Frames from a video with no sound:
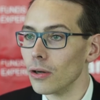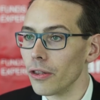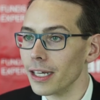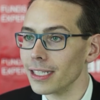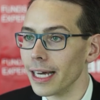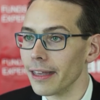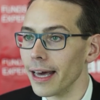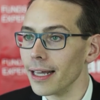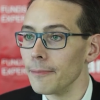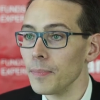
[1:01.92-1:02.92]
or things like
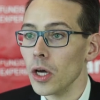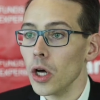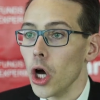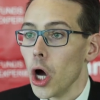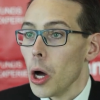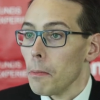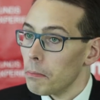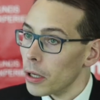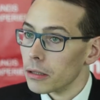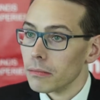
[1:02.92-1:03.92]
that.
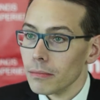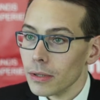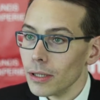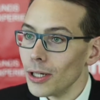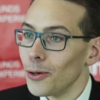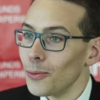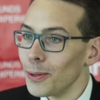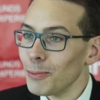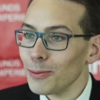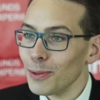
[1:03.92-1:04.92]
But we
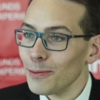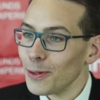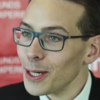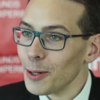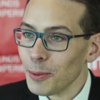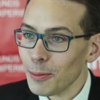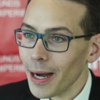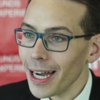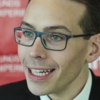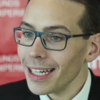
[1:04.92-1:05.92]
must be very
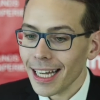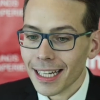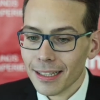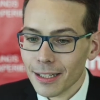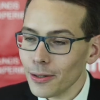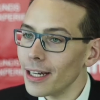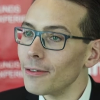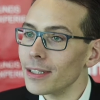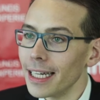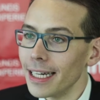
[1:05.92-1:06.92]
open-minded and never
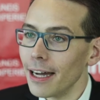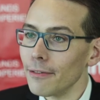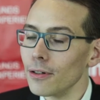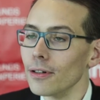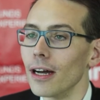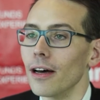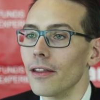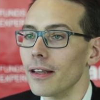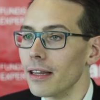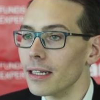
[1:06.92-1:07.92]
say
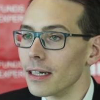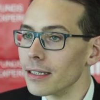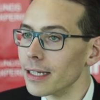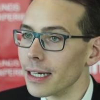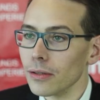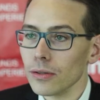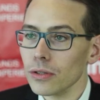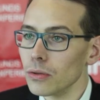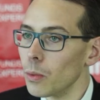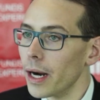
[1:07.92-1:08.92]
never. These are
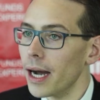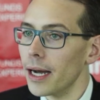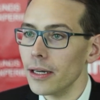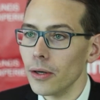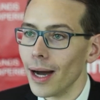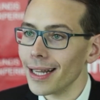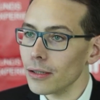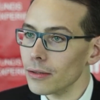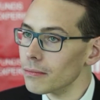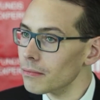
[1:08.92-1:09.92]
sectors where at
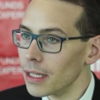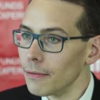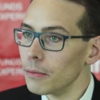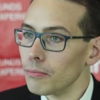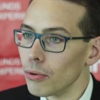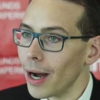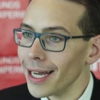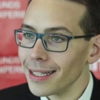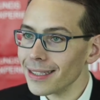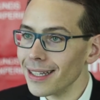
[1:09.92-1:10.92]
a given
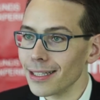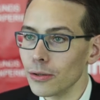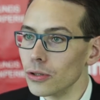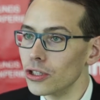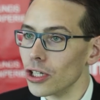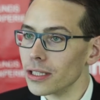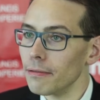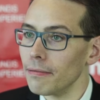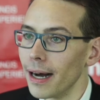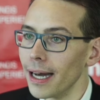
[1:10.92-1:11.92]
price that could
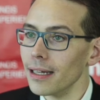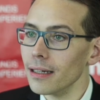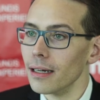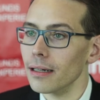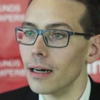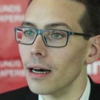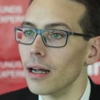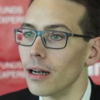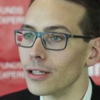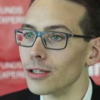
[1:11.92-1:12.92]
justify
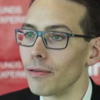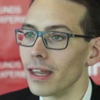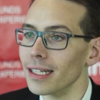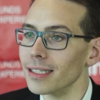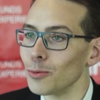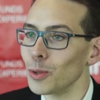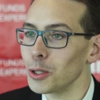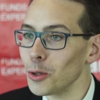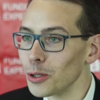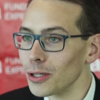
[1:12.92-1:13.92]
lots of things that we
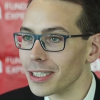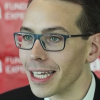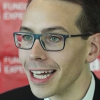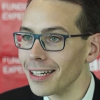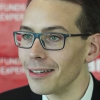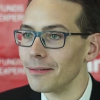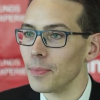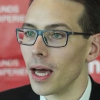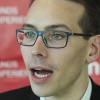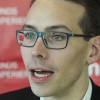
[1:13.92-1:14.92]
don't understand.
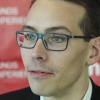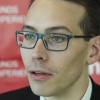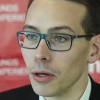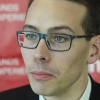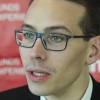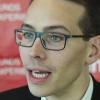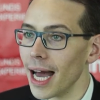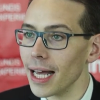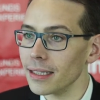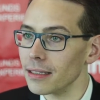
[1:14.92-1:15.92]
If the company
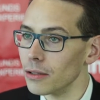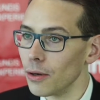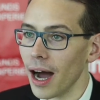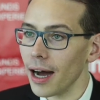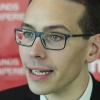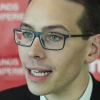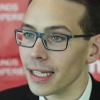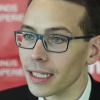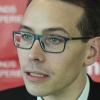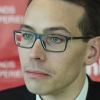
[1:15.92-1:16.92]
has hard
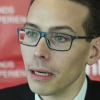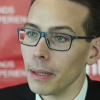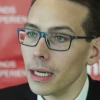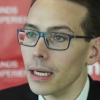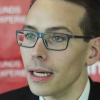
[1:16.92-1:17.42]
assets, maybe